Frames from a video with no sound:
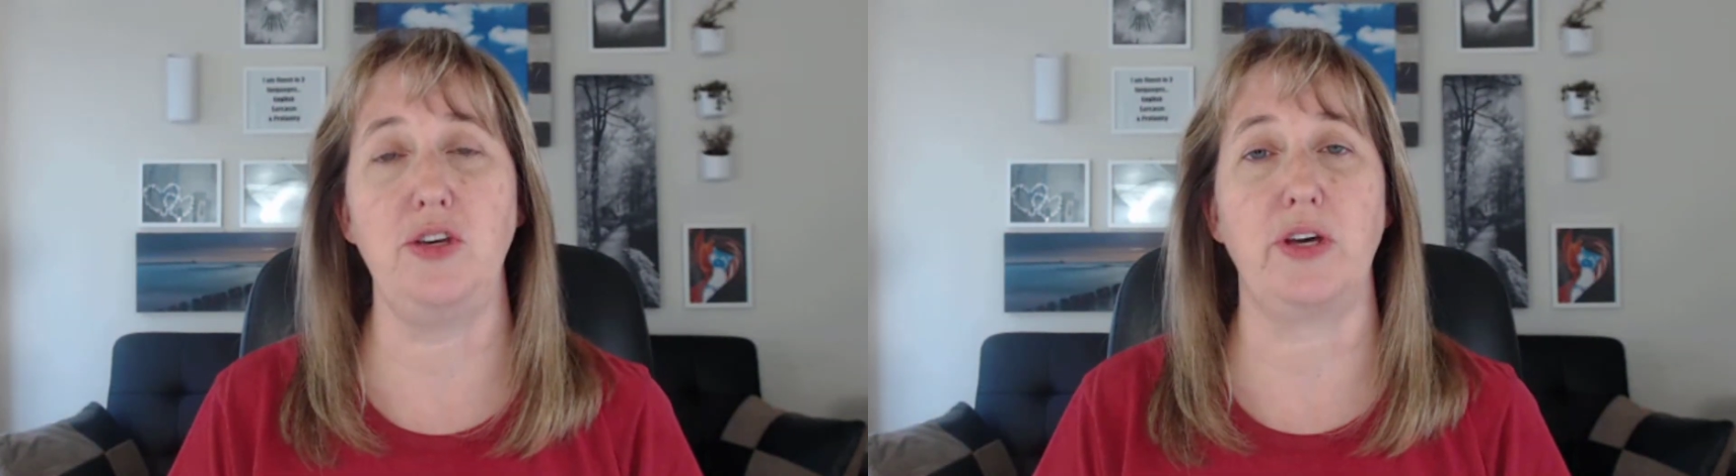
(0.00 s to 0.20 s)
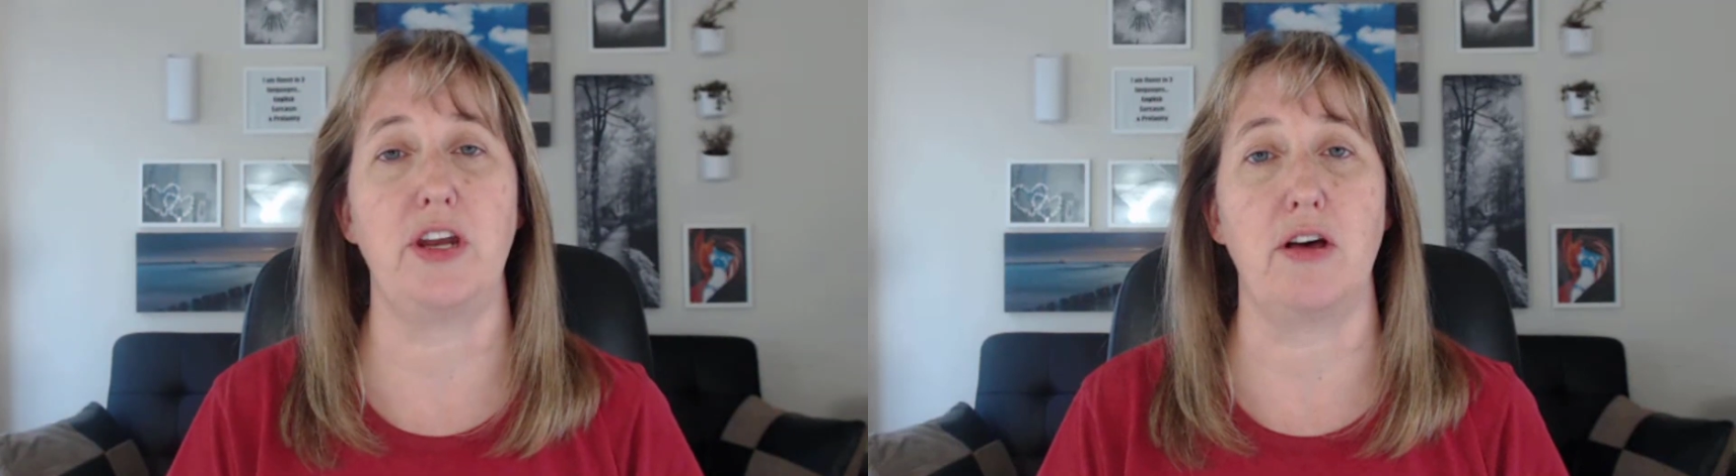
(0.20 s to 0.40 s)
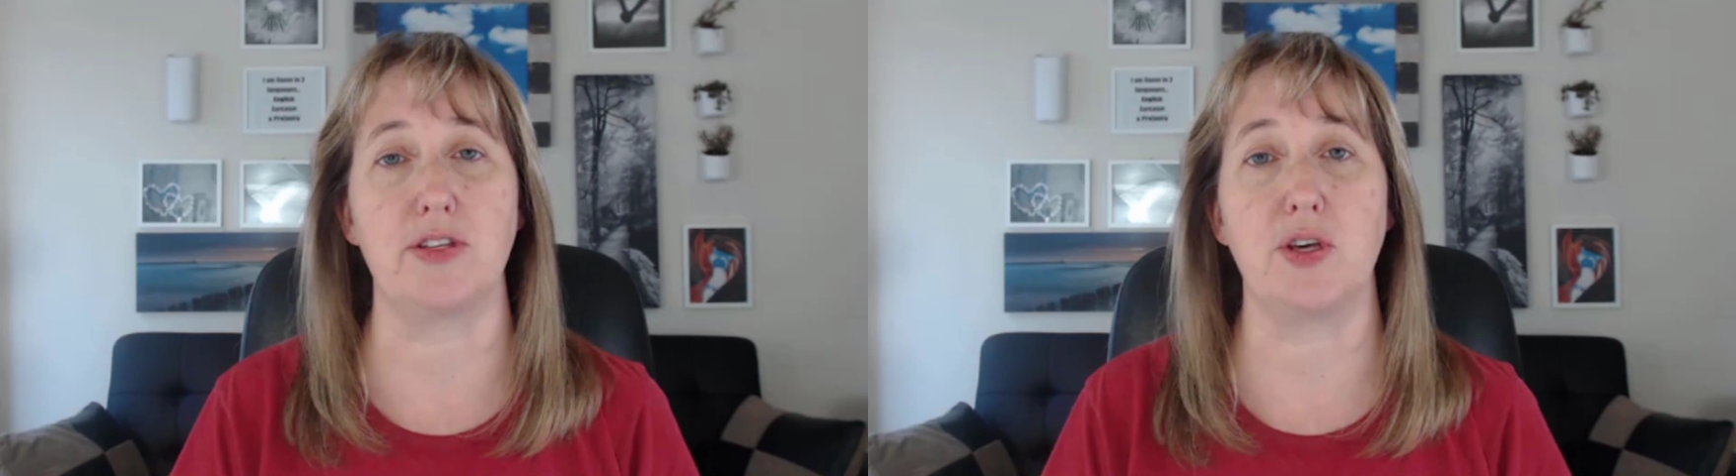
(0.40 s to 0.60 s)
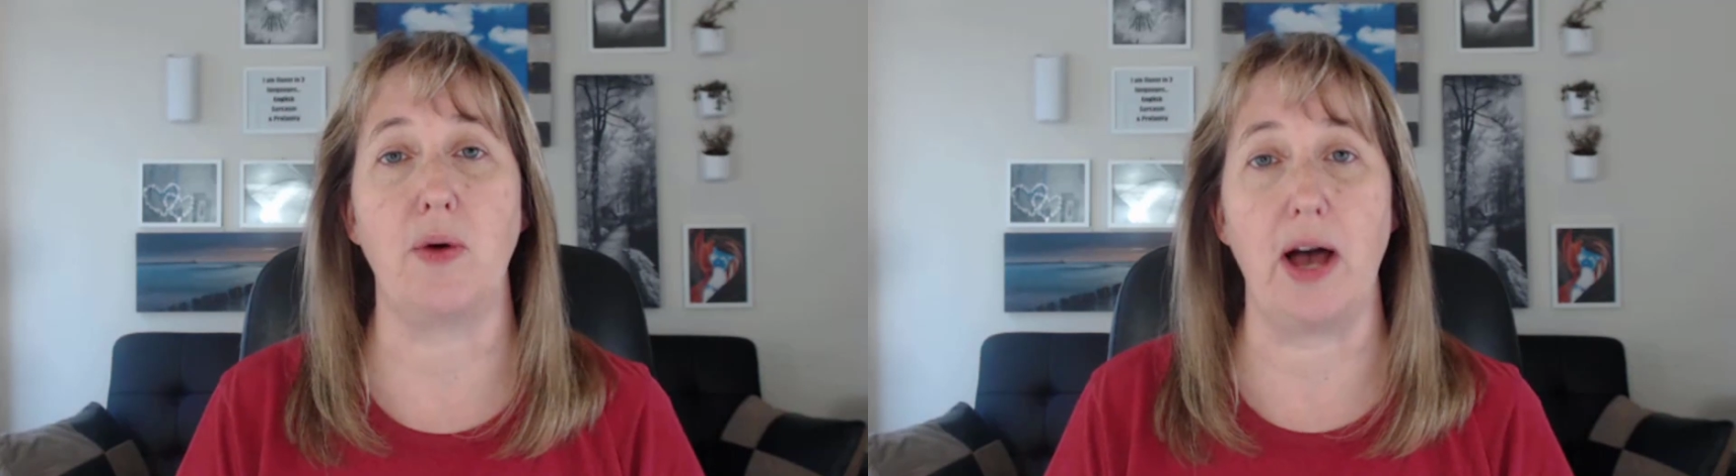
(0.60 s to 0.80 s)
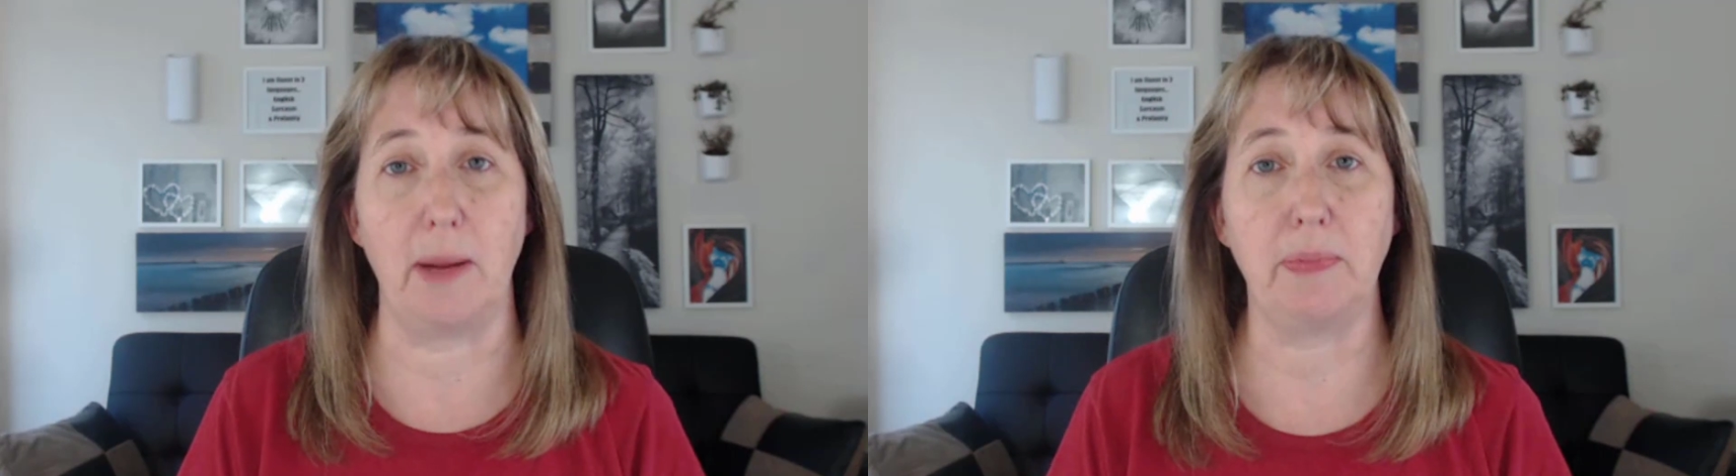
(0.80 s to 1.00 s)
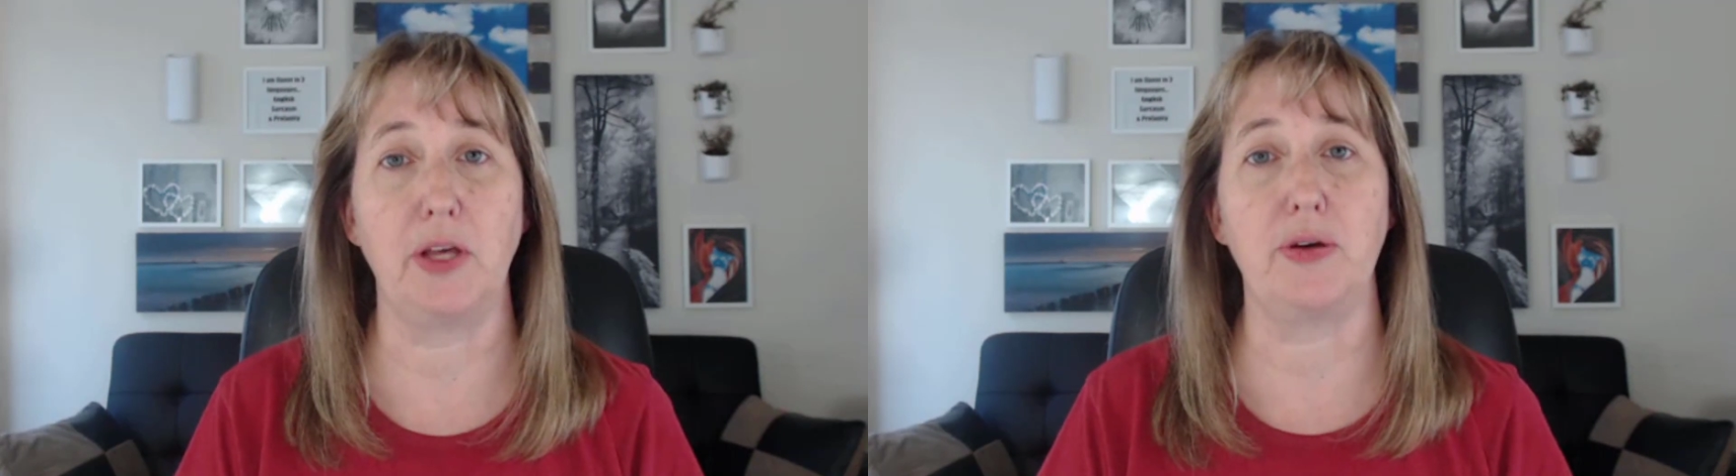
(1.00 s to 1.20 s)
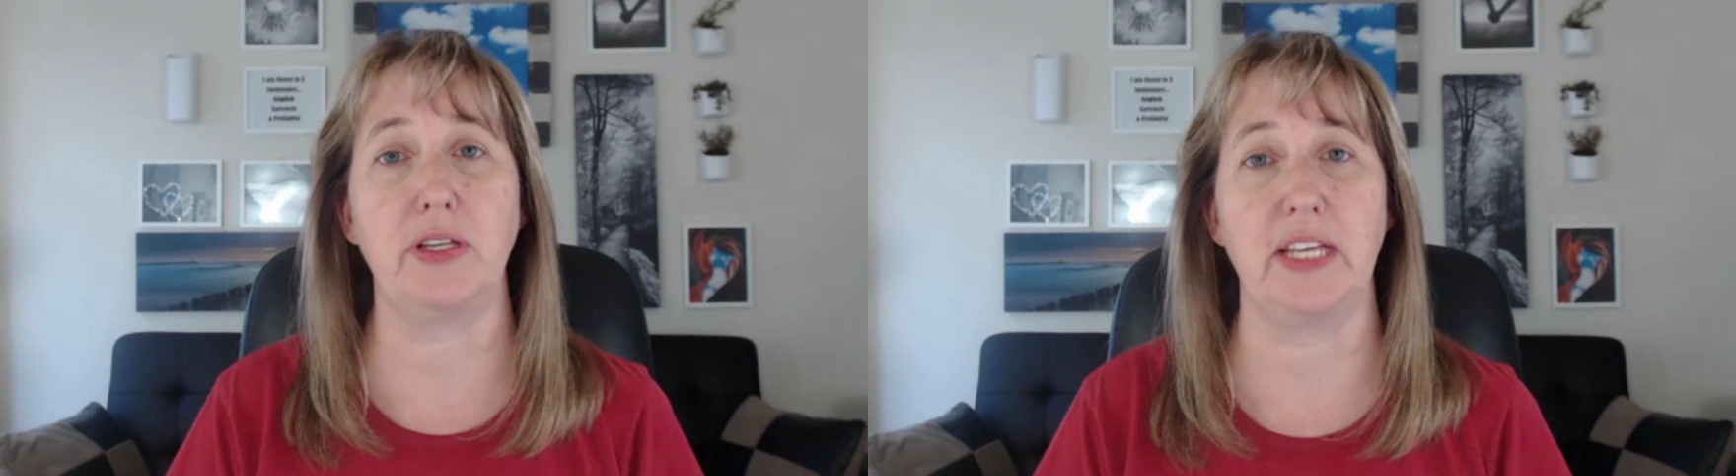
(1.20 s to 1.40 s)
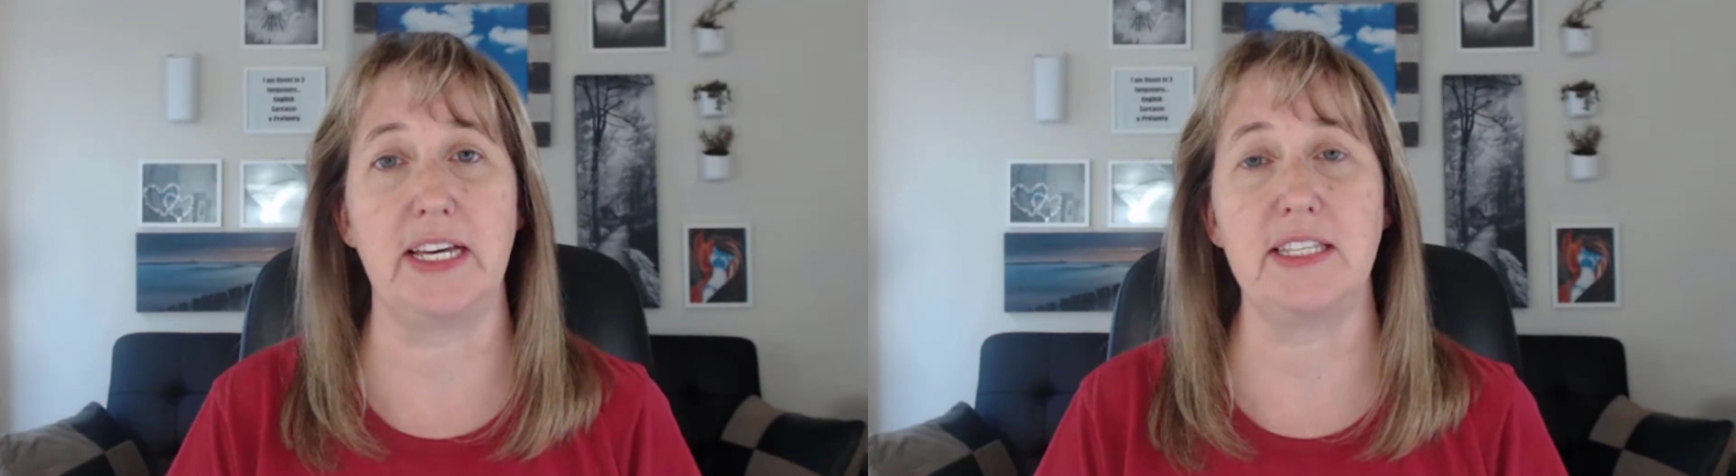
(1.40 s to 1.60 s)
you can also upload
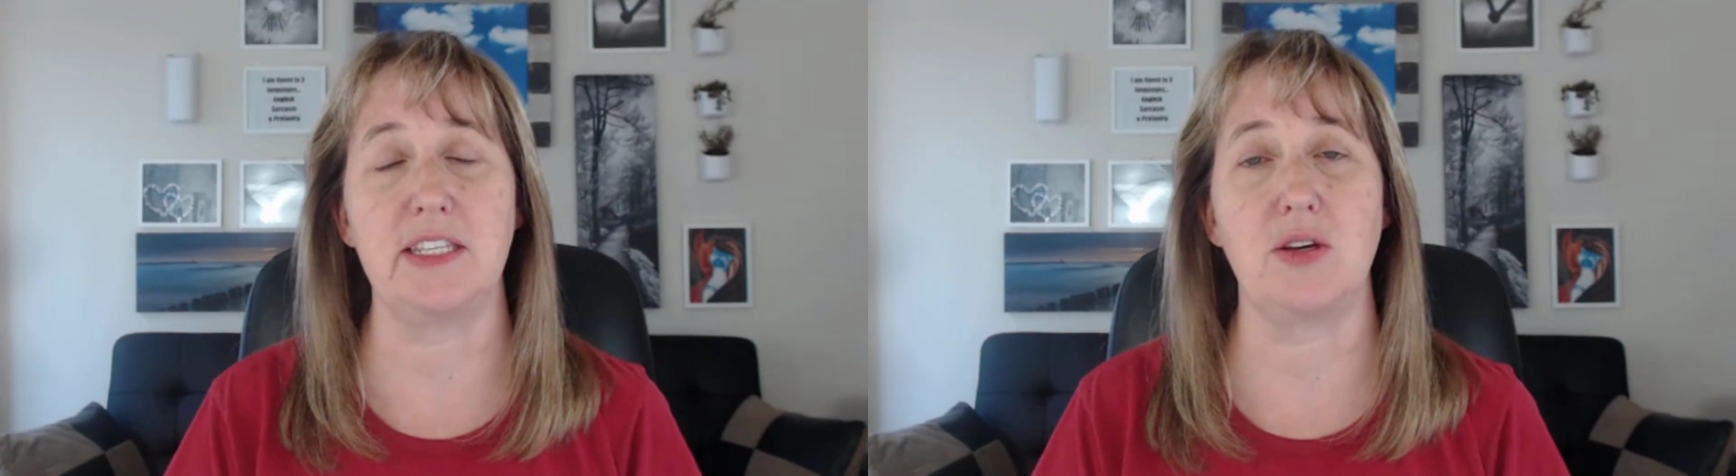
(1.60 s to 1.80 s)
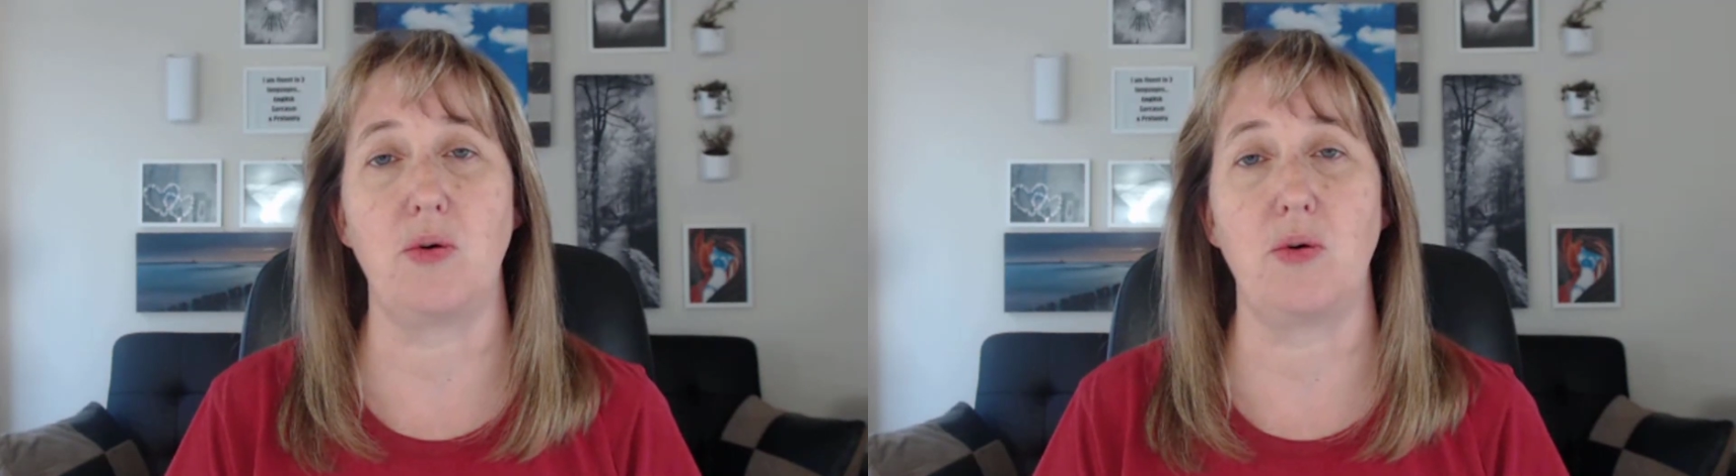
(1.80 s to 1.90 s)
a list,